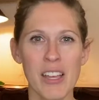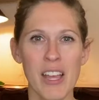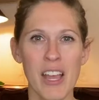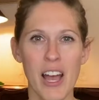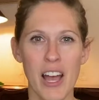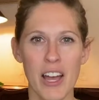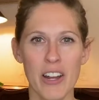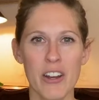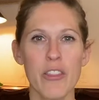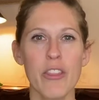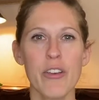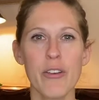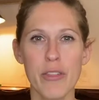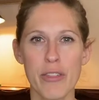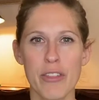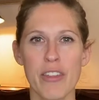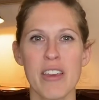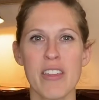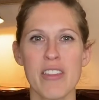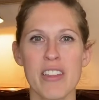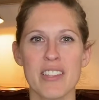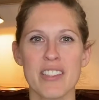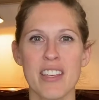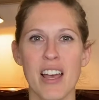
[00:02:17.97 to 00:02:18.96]
Another
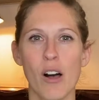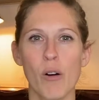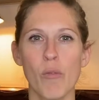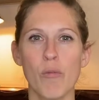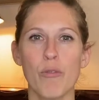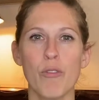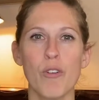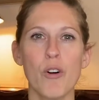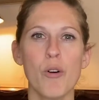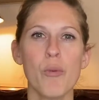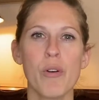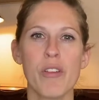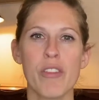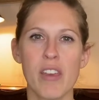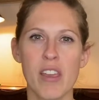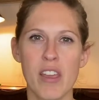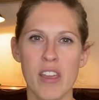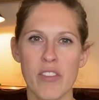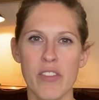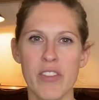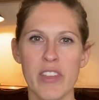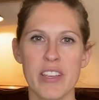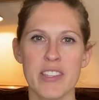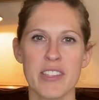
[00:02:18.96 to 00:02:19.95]
thing that's helpful
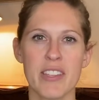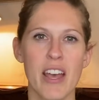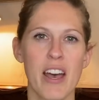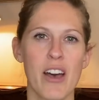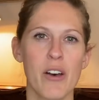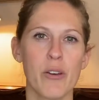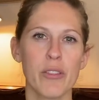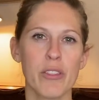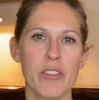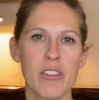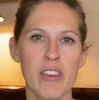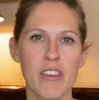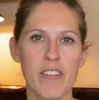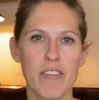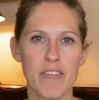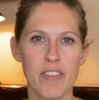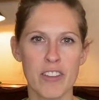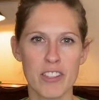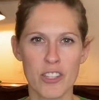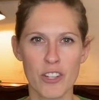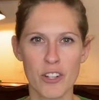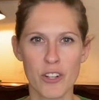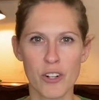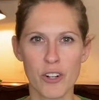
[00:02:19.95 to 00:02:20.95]
within this healthy
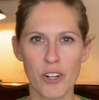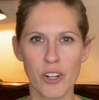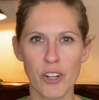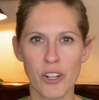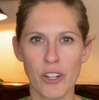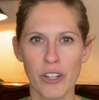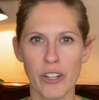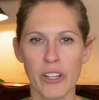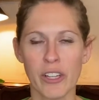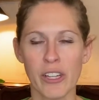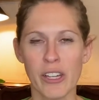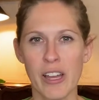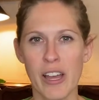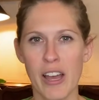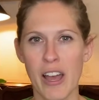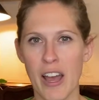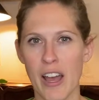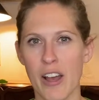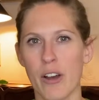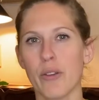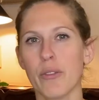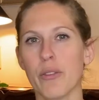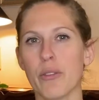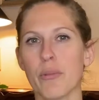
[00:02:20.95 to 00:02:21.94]
physical
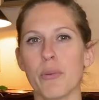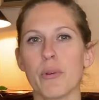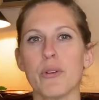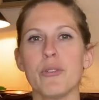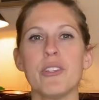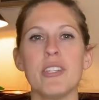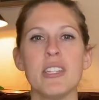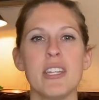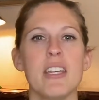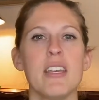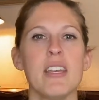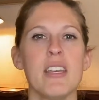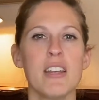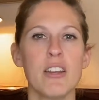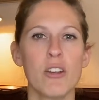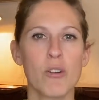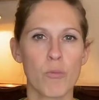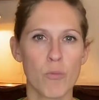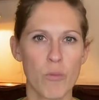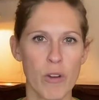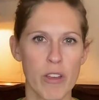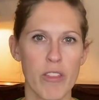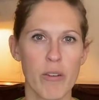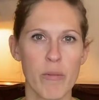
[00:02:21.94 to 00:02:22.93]
health routine
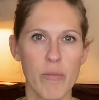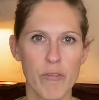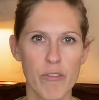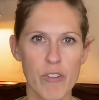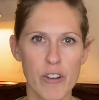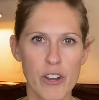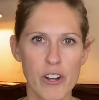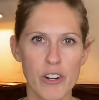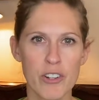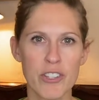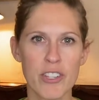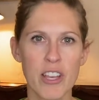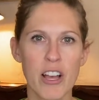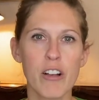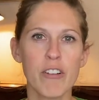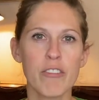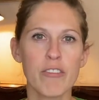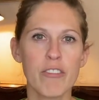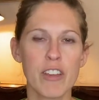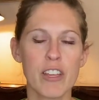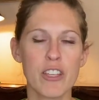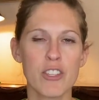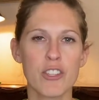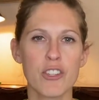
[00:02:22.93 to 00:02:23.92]
and rhythm for
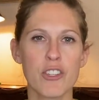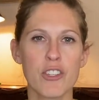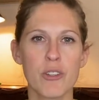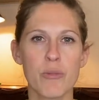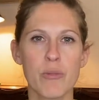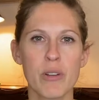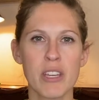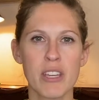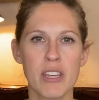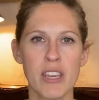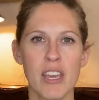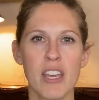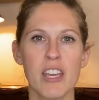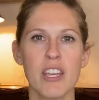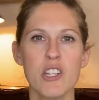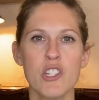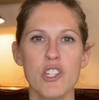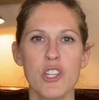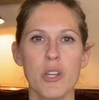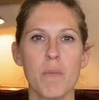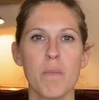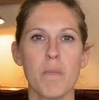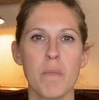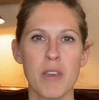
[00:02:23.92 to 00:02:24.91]
yourself is to
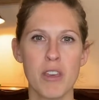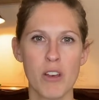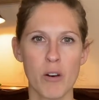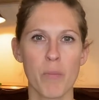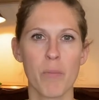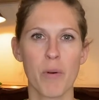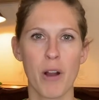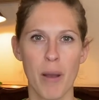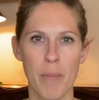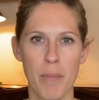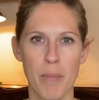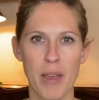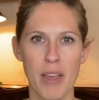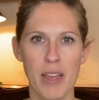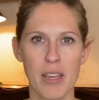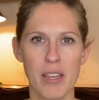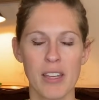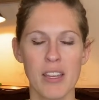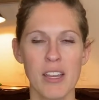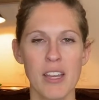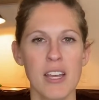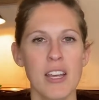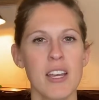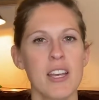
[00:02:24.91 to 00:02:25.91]
engage in meal prepping,
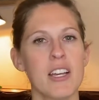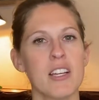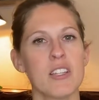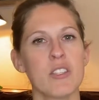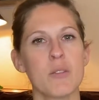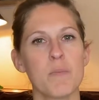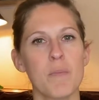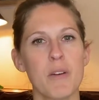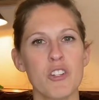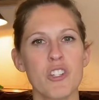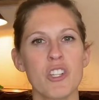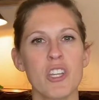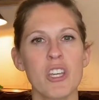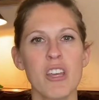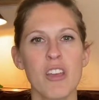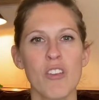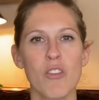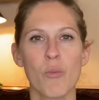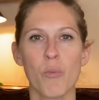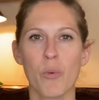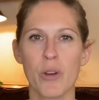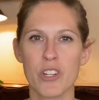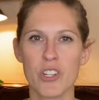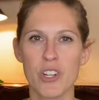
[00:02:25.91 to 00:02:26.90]
especially in
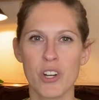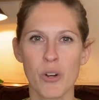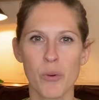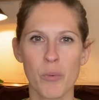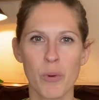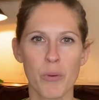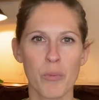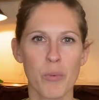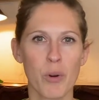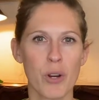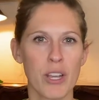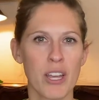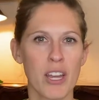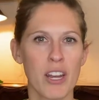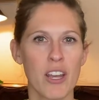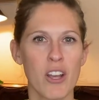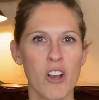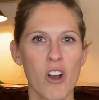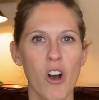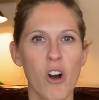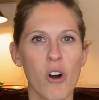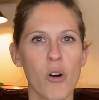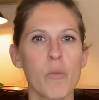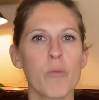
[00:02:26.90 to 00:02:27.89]
the winter when we're getting
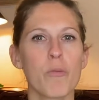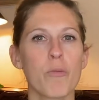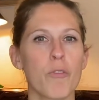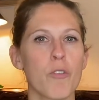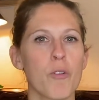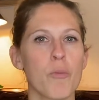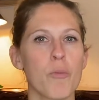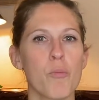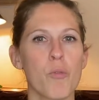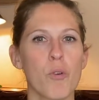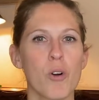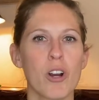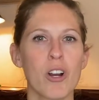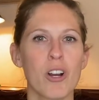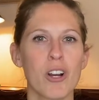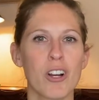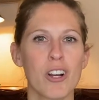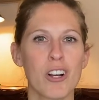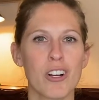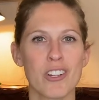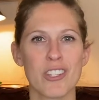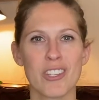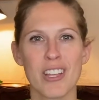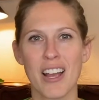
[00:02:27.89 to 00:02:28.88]
home from work
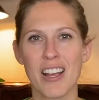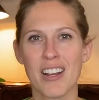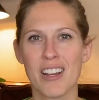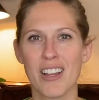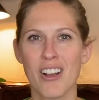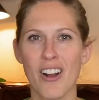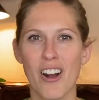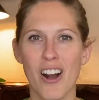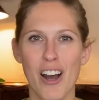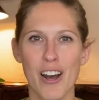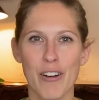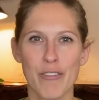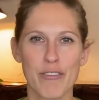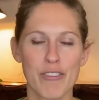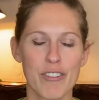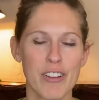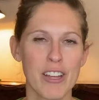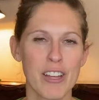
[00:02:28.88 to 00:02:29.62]
or signing off